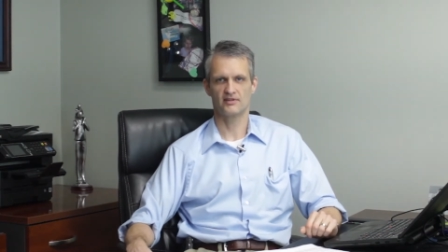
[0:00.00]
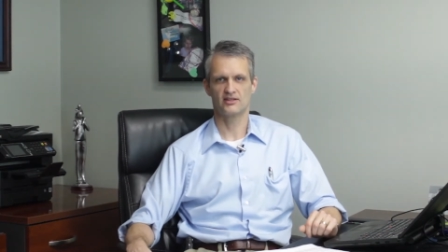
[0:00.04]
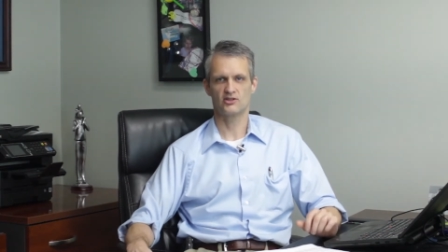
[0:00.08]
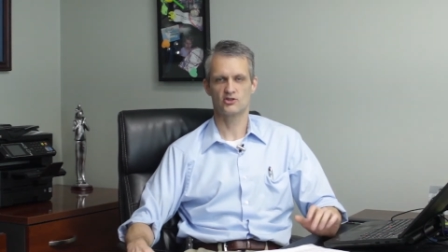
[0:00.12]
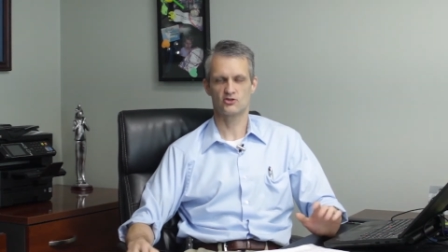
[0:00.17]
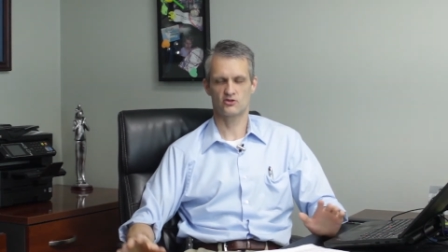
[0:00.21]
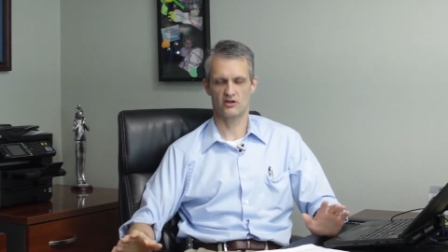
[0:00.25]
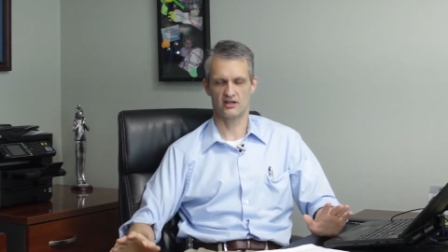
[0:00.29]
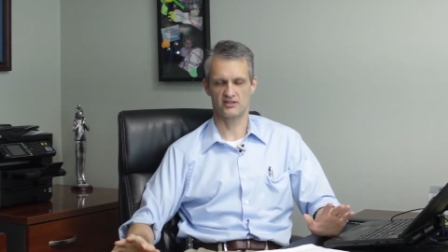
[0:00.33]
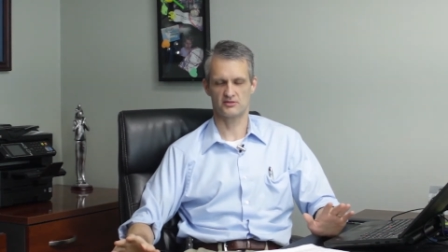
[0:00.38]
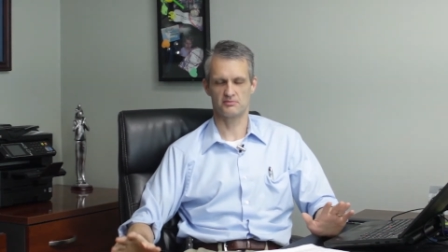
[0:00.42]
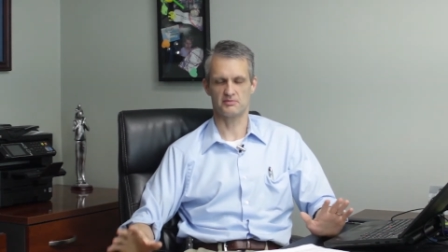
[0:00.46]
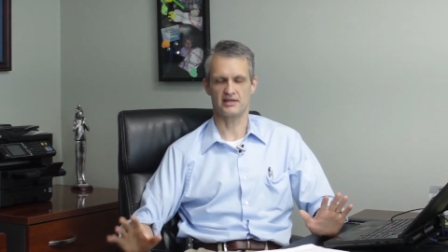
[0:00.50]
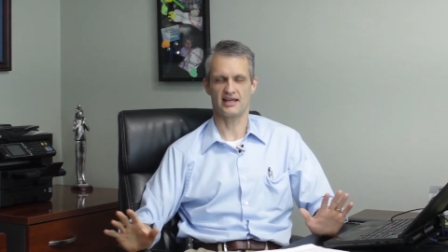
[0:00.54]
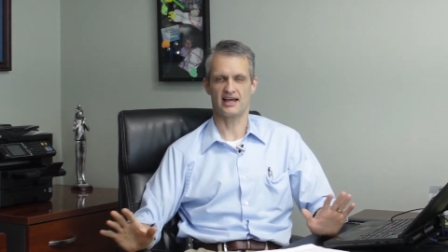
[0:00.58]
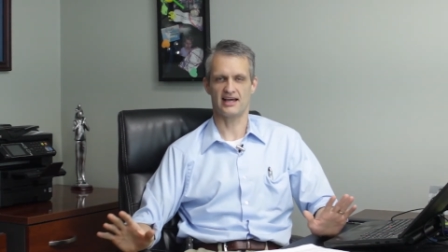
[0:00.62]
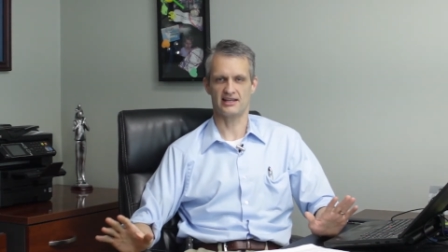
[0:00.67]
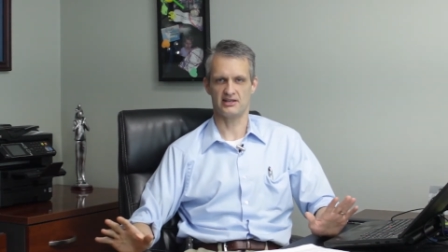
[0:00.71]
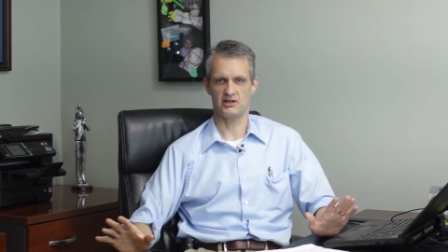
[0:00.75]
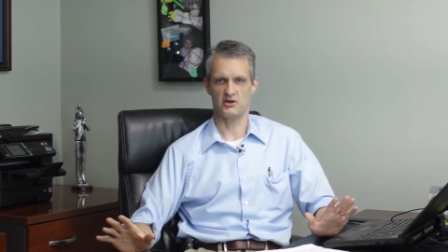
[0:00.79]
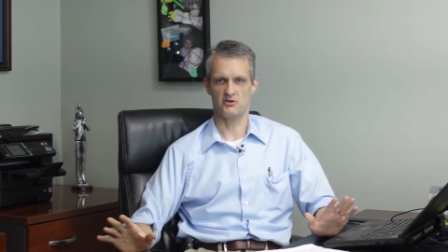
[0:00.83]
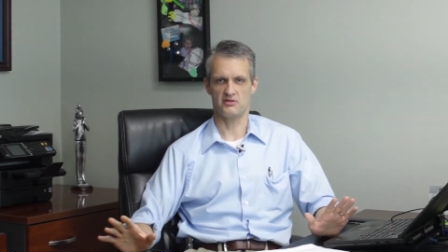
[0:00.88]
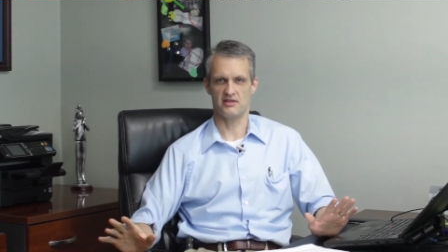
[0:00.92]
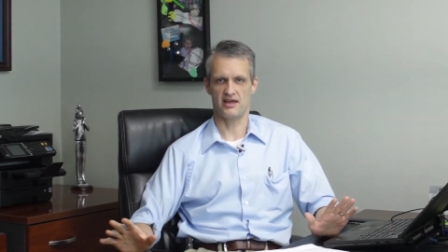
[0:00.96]
Trust me, I
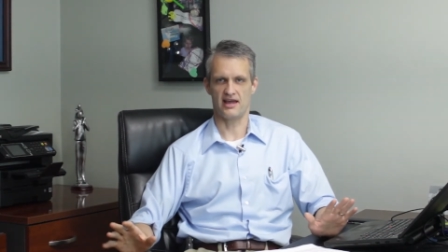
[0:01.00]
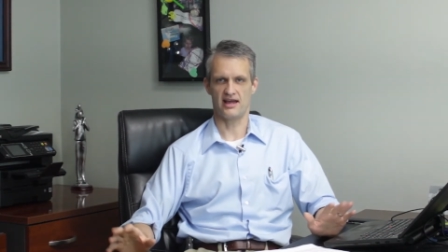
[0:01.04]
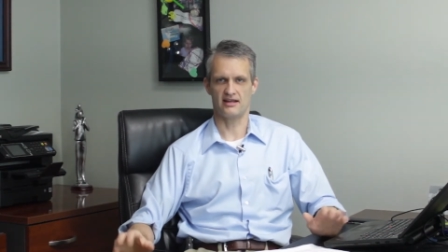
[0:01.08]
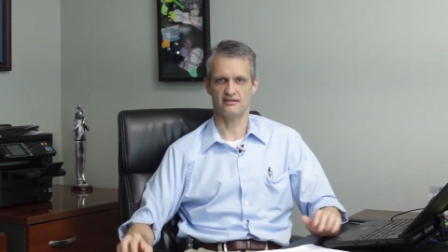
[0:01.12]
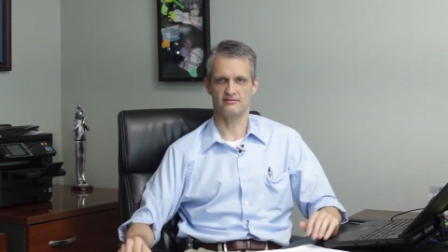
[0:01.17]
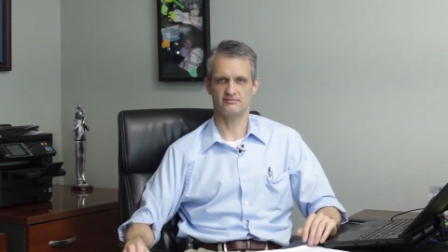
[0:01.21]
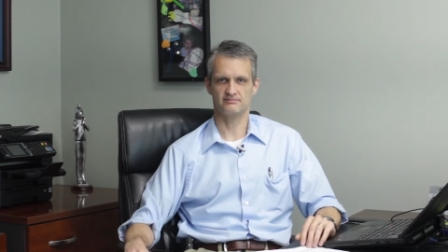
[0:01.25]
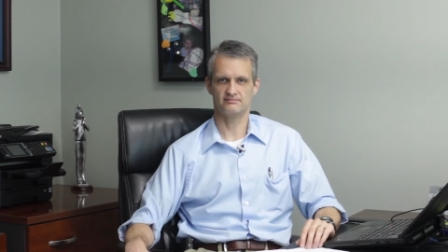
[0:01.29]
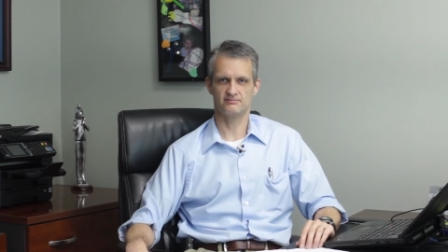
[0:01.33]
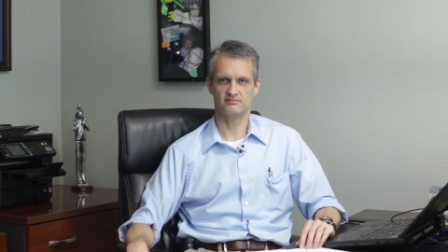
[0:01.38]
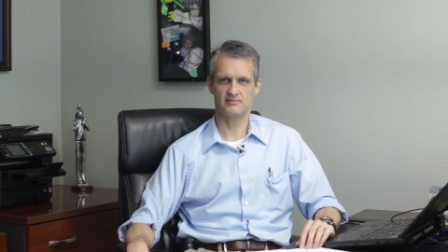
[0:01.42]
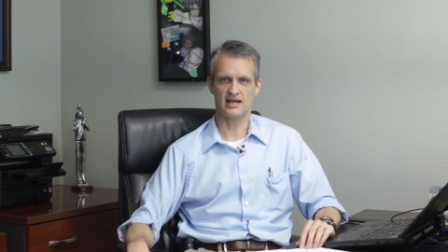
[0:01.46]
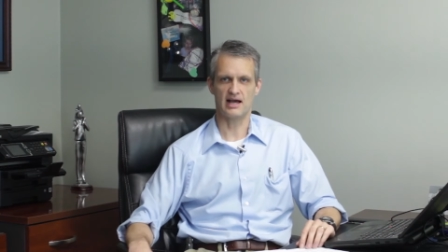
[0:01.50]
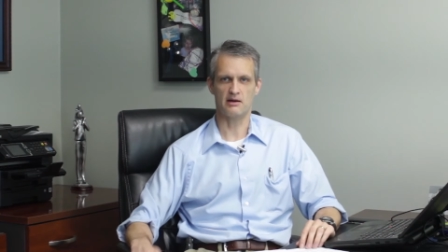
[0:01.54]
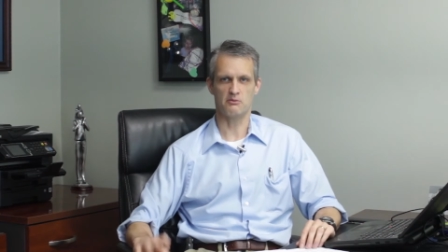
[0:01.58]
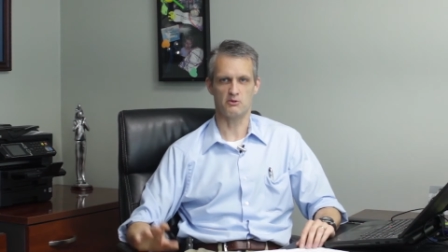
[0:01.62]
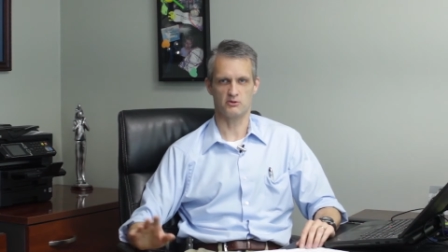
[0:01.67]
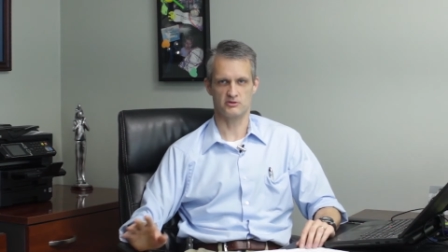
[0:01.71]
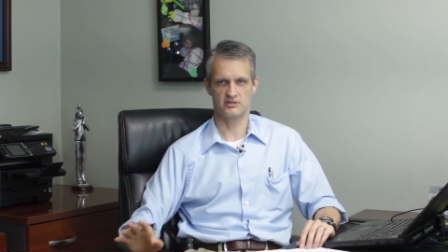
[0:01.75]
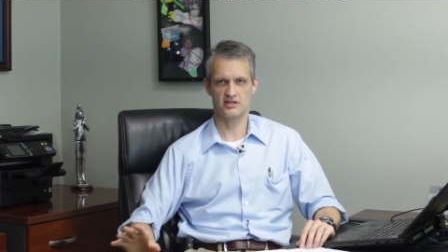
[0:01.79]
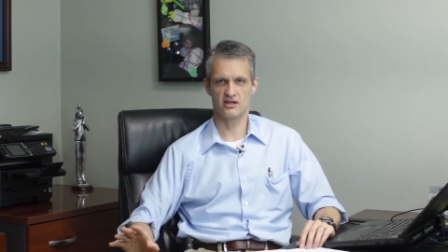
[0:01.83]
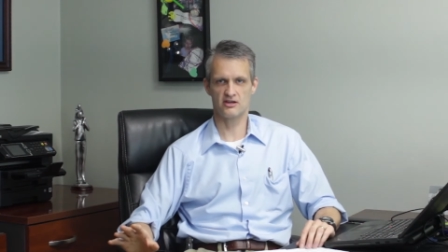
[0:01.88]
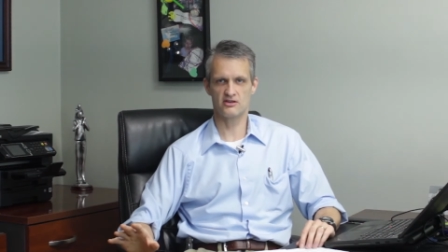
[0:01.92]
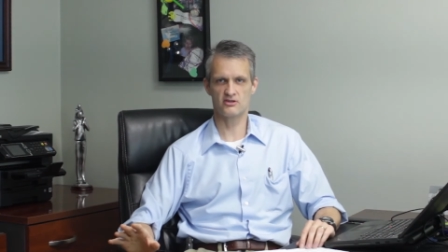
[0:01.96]
know that. I
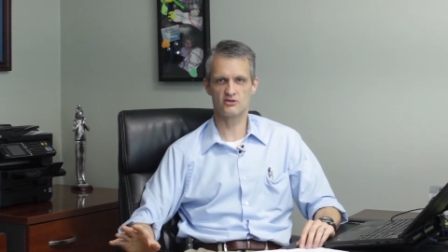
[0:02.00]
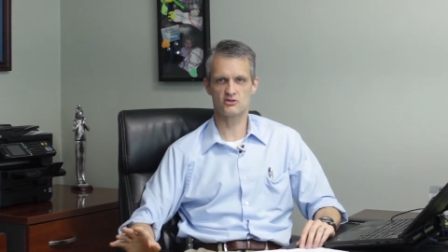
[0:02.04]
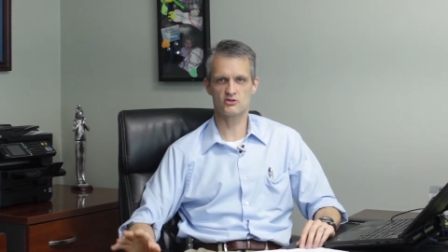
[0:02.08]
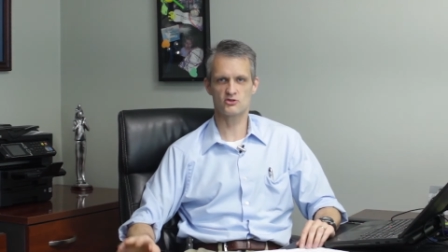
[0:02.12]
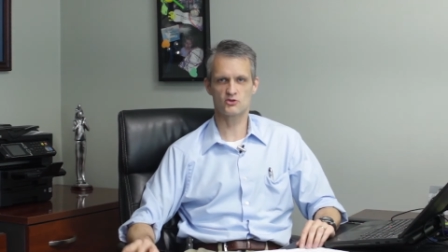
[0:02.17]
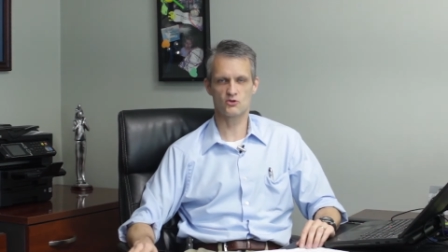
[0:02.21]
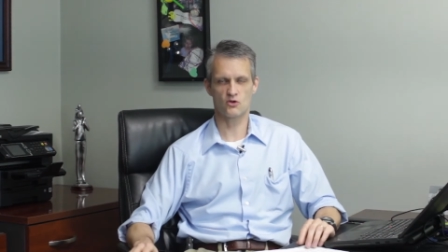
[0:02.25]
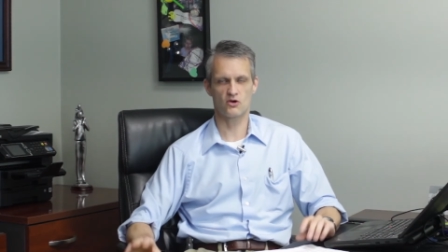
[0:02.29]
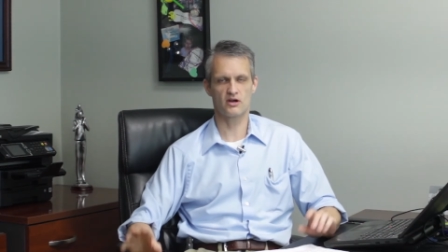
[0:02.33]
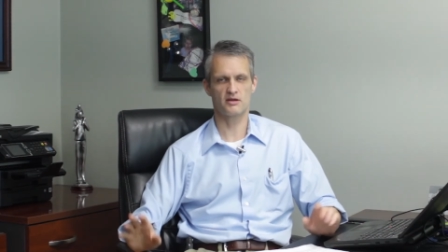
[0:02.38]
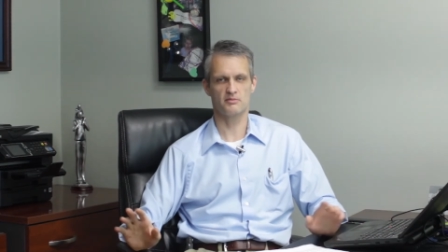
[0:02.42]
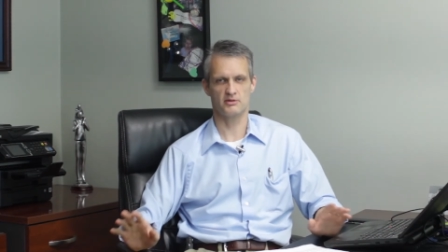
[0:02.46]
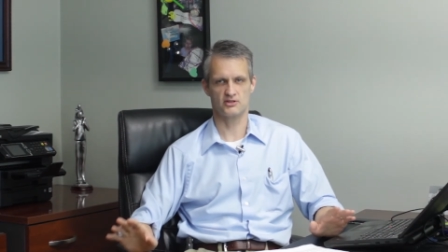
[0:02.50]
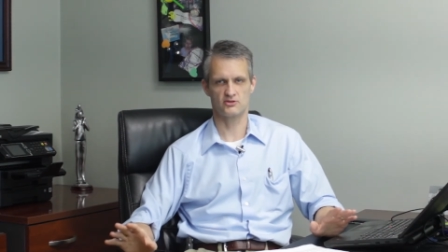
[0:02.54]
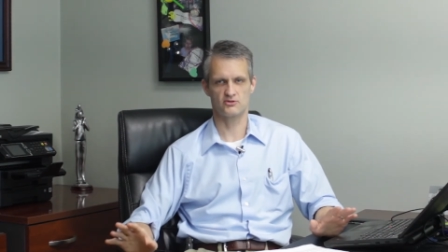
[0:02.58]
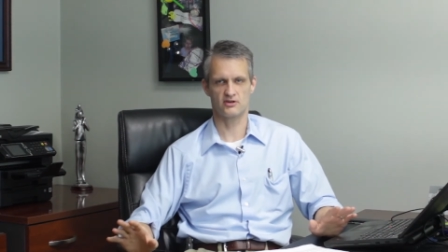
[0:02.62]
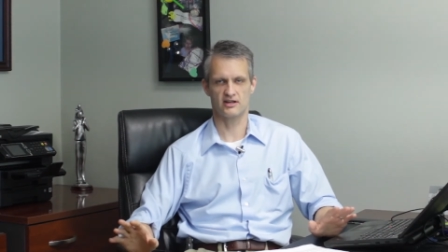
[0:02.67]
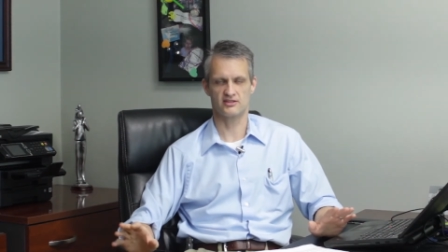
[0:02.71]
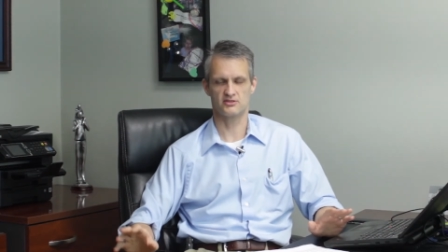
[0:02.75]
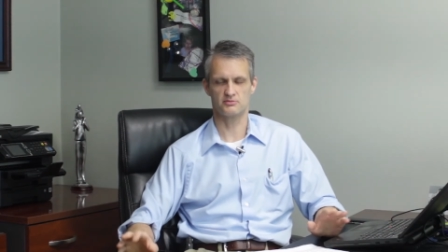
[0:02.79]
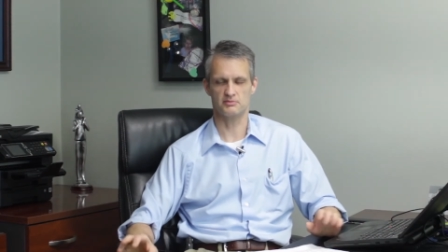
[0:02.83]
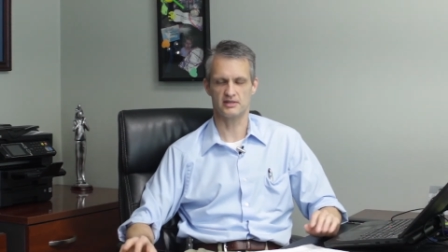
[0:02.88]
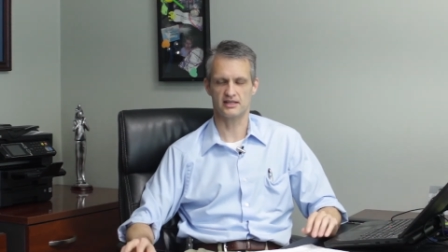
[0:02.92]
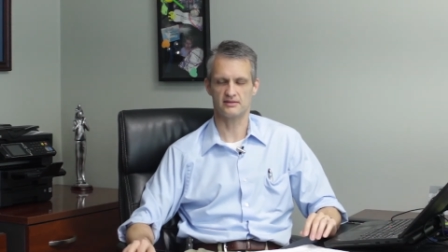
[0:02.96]
won't tell you the story, but
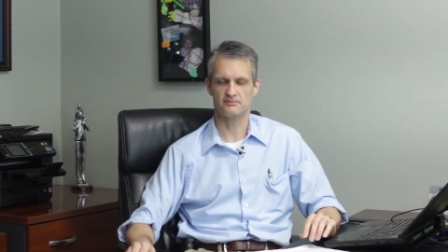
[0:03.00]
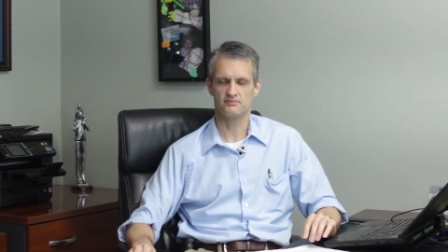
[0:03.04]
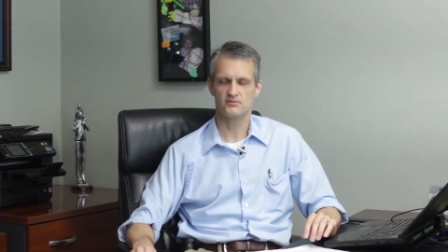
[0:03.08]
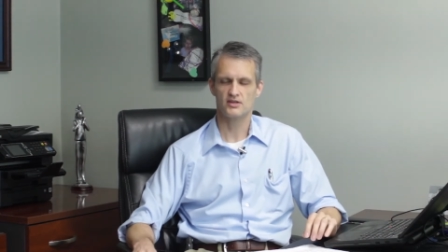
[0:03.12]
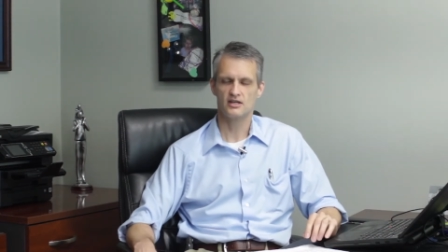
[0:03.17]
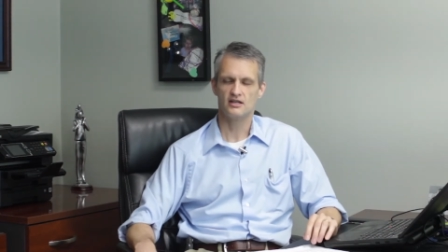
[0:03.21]
trust me.